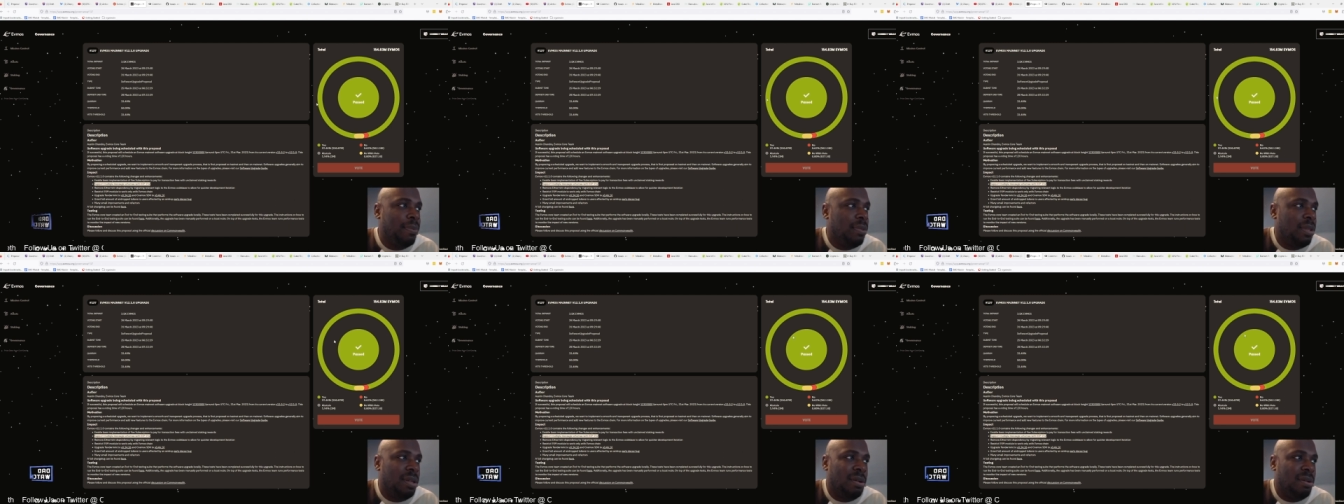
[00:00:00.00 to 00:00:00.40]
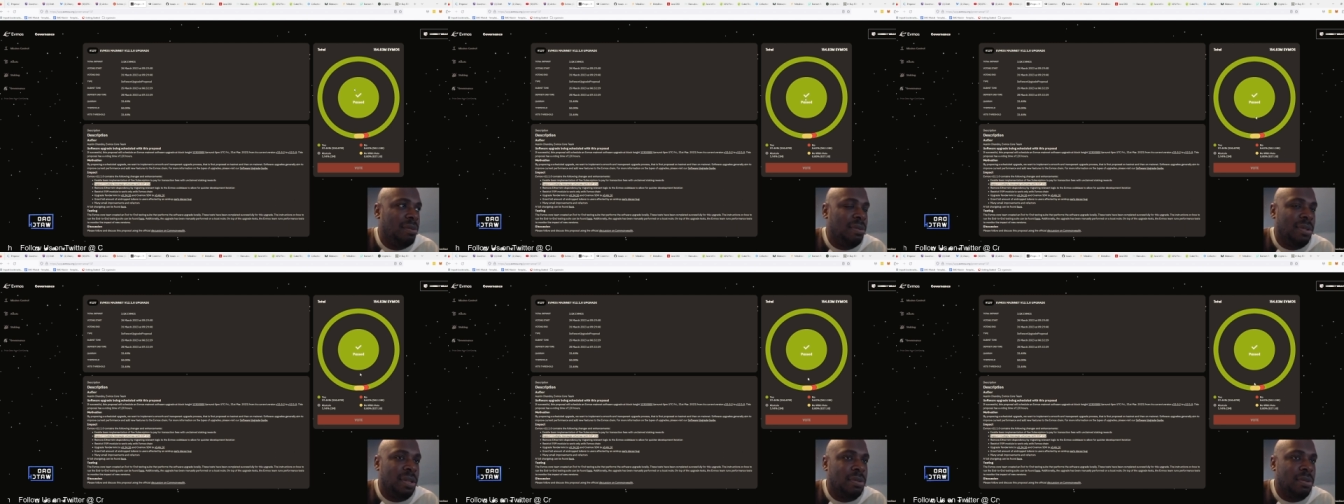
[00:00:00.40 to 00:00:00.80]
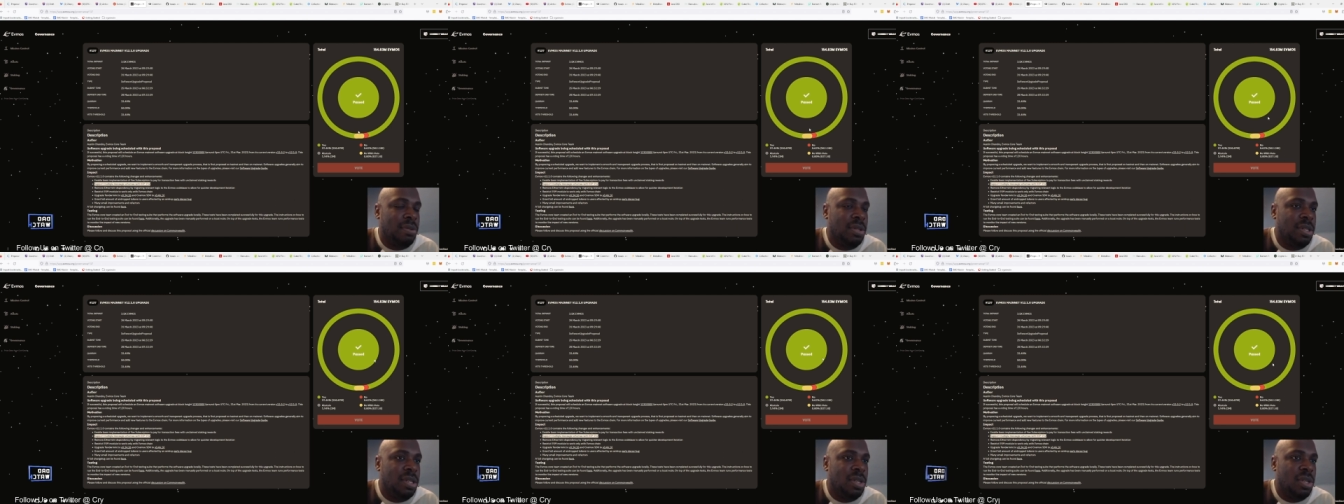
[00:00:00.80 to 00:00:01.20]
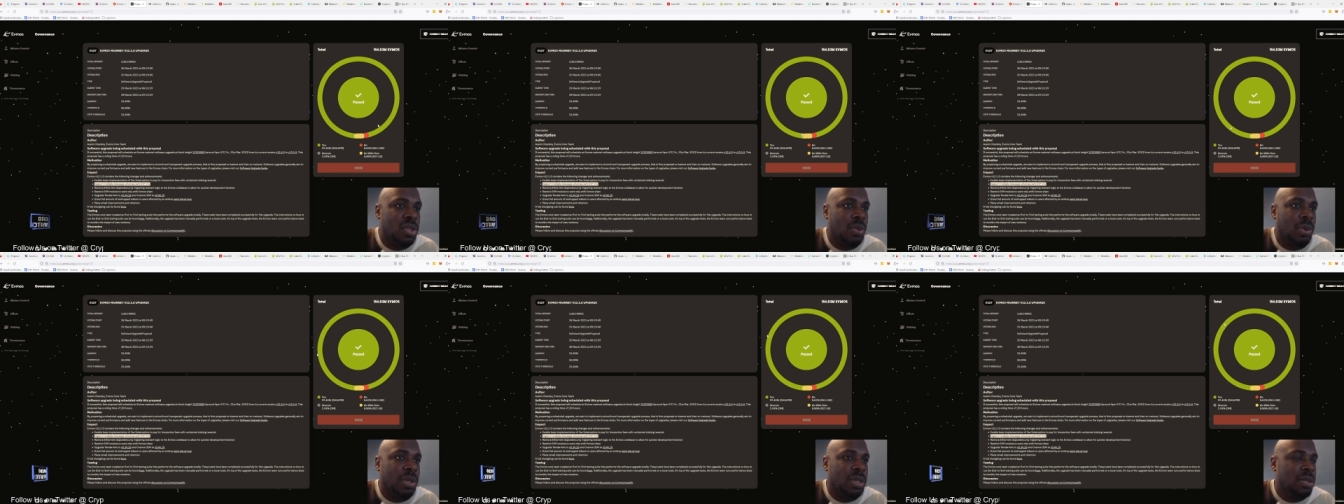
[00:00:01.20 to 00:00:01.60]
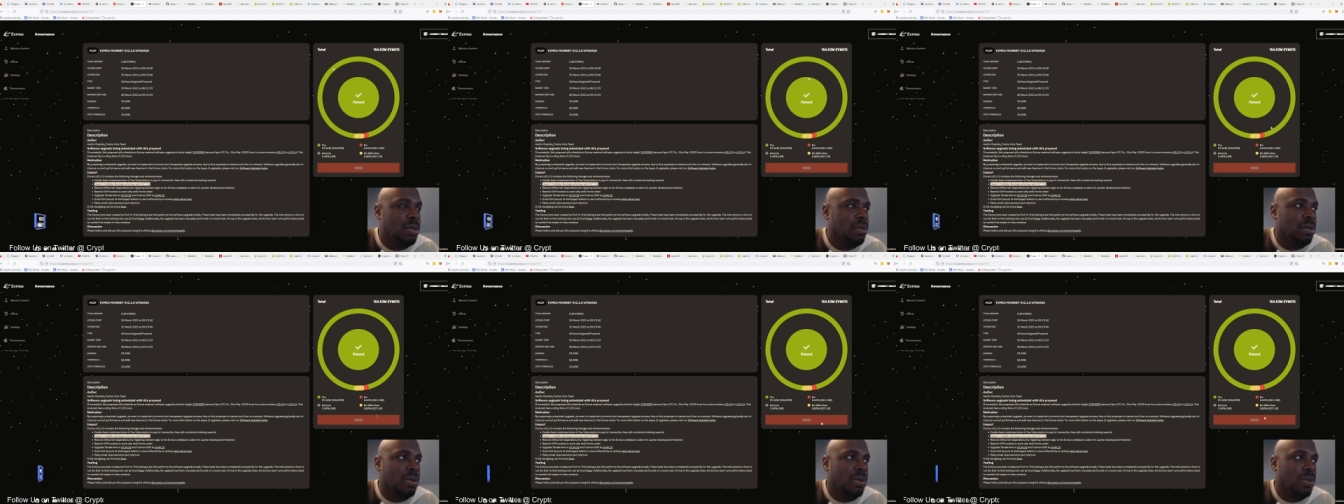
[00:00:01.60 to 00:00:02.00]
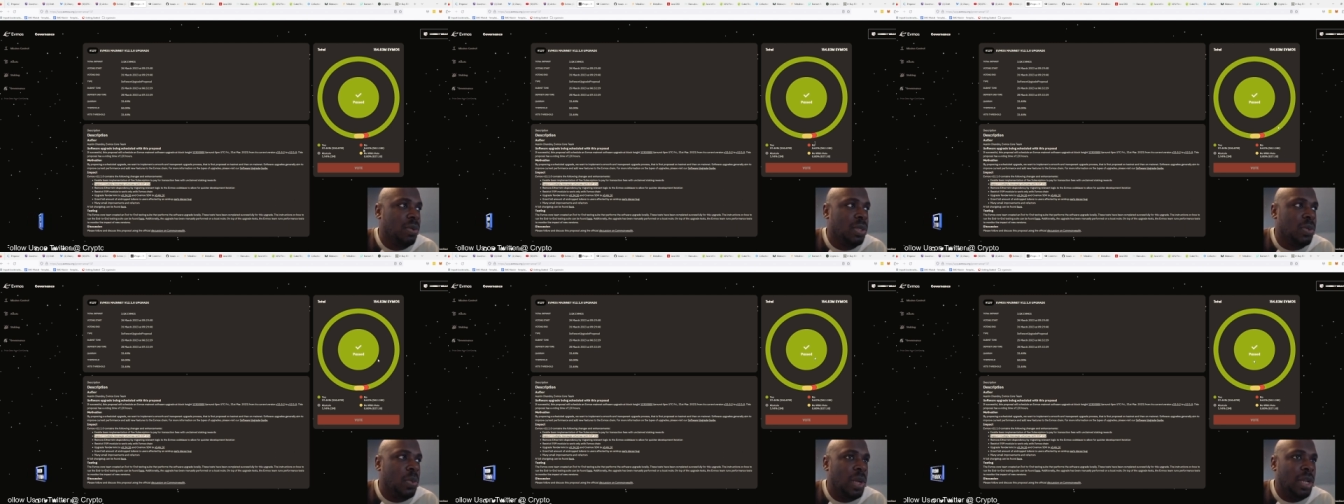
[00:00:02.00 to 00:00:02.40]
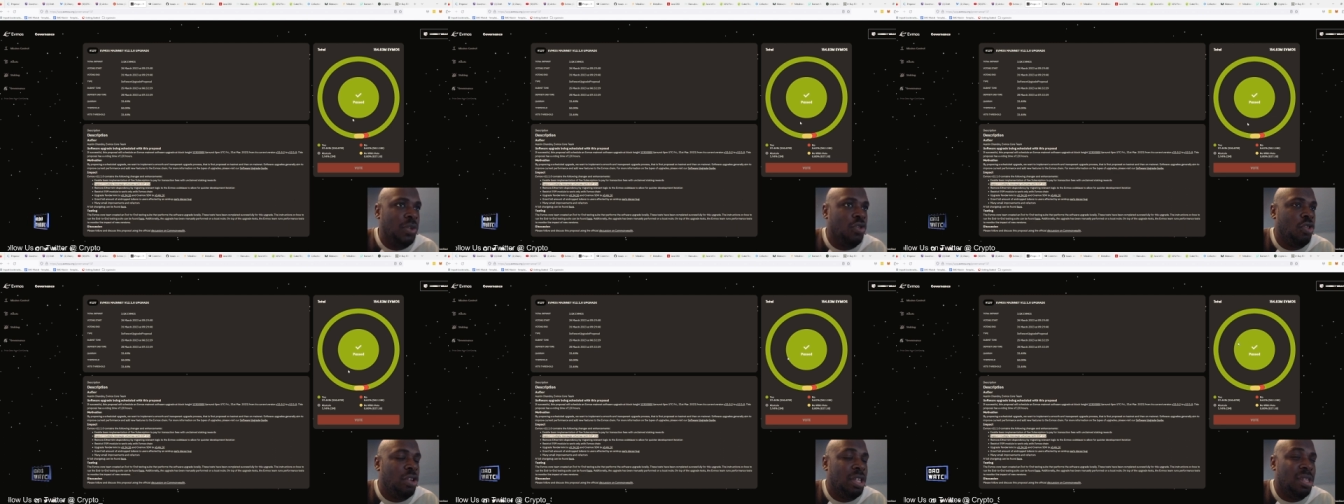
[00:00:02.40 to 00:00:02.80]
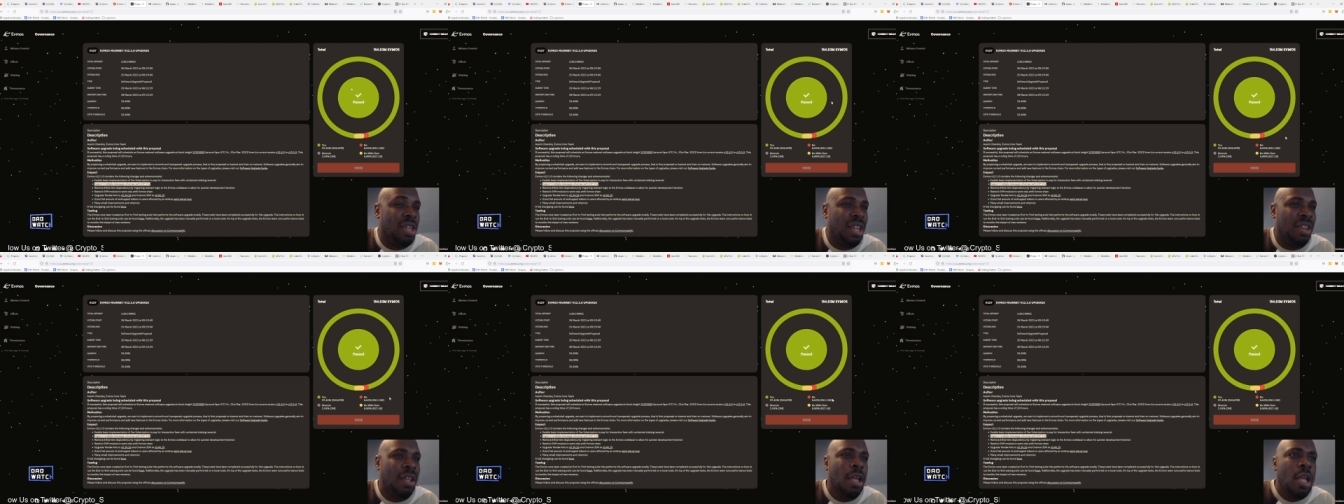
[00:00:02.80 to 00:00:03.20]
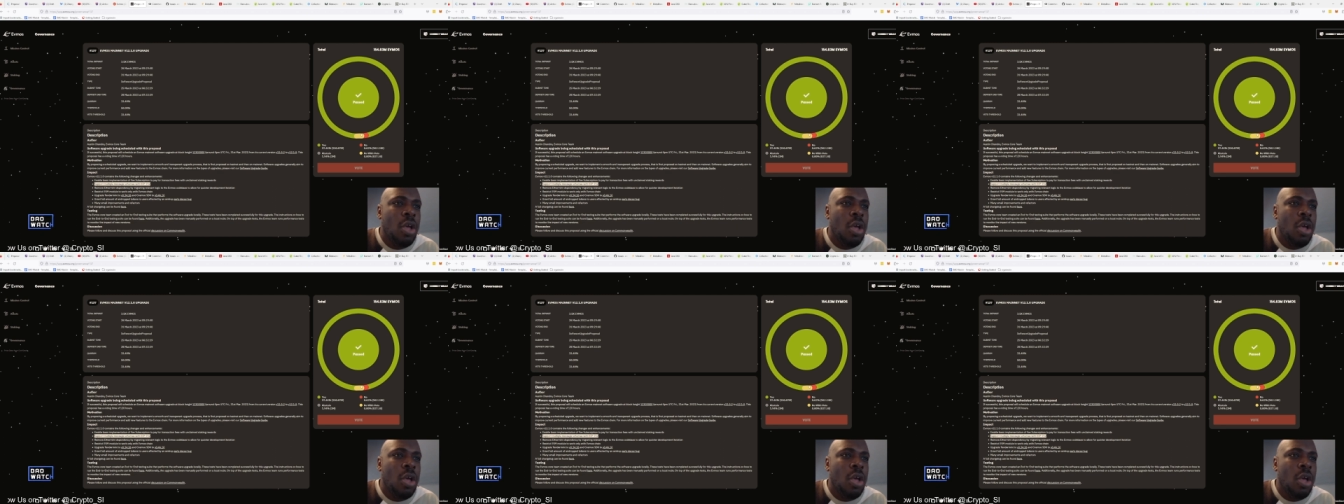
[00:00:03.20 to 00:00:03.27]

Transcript: The, the decision was was well and truly done.